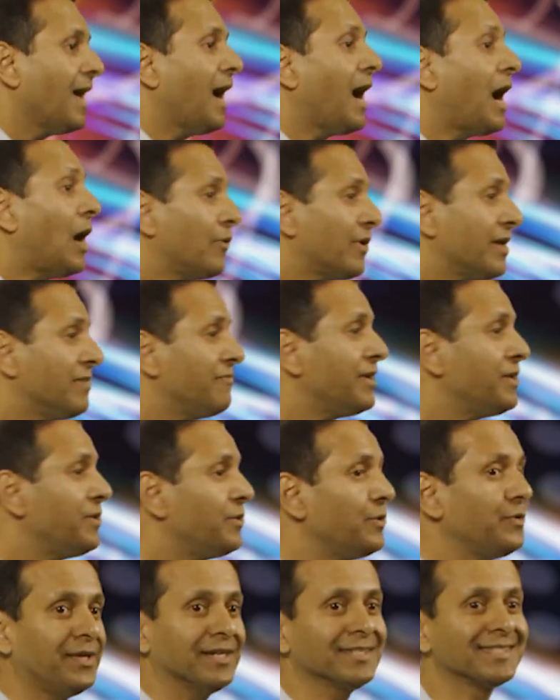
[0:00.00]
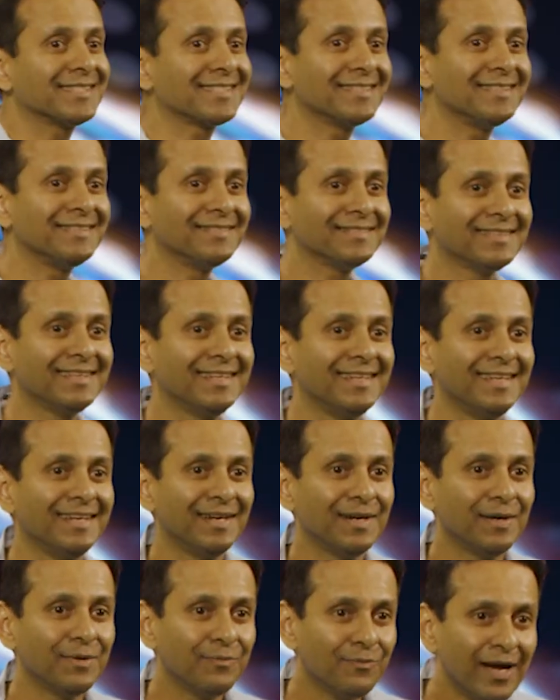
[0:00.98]
How can we do this?
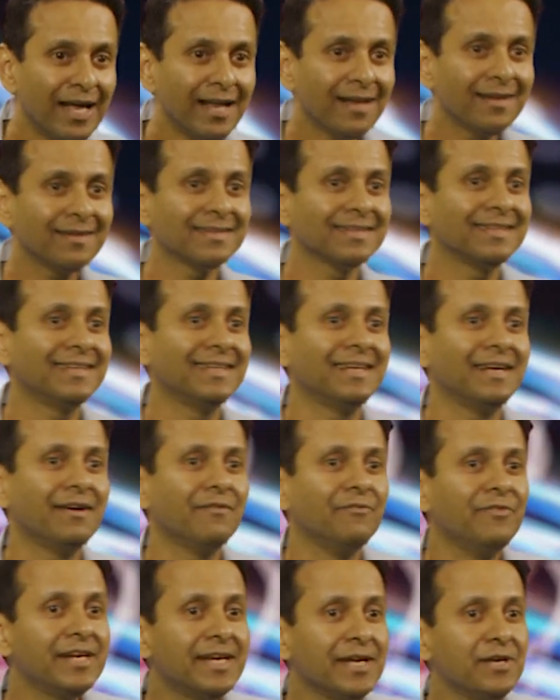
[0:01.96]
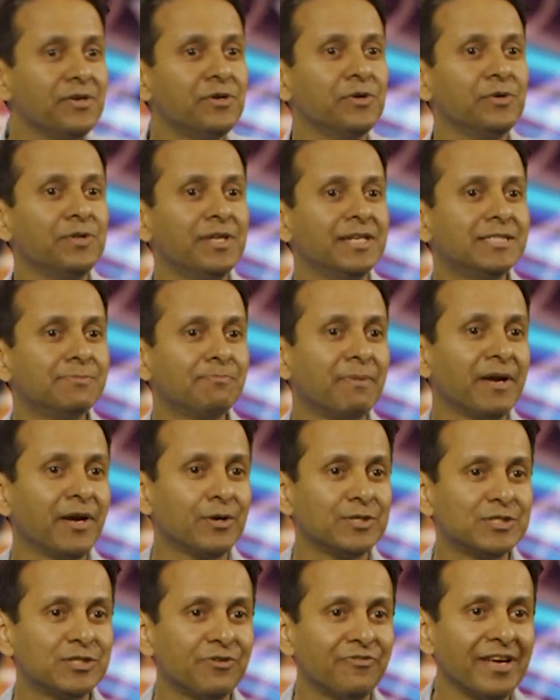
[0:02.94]
Well, we can do this
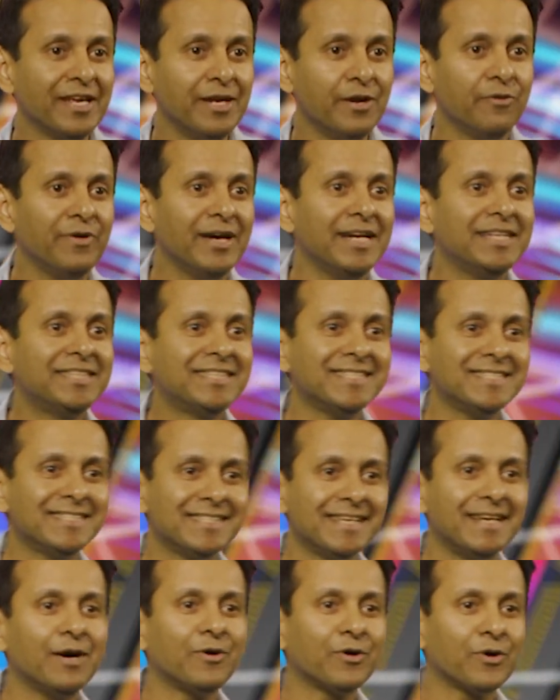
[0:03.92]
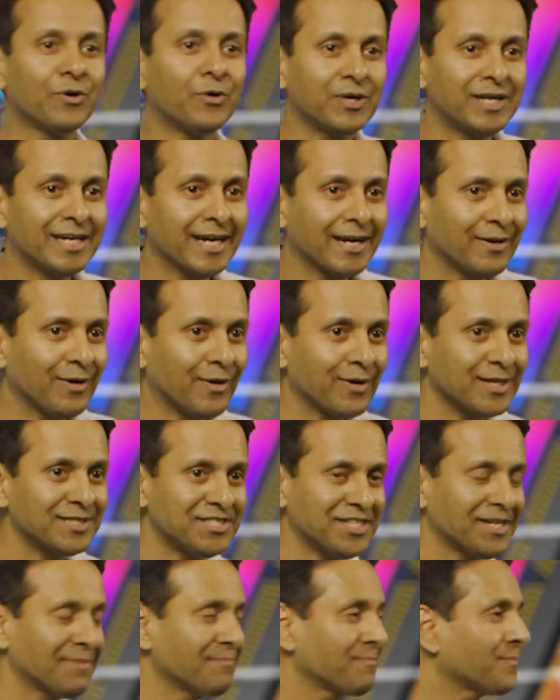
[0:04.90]
because of innovations in our core
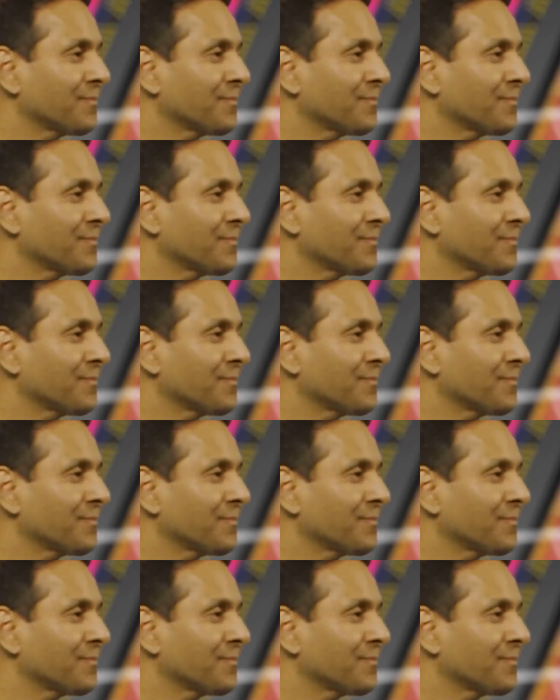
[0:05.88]
technology.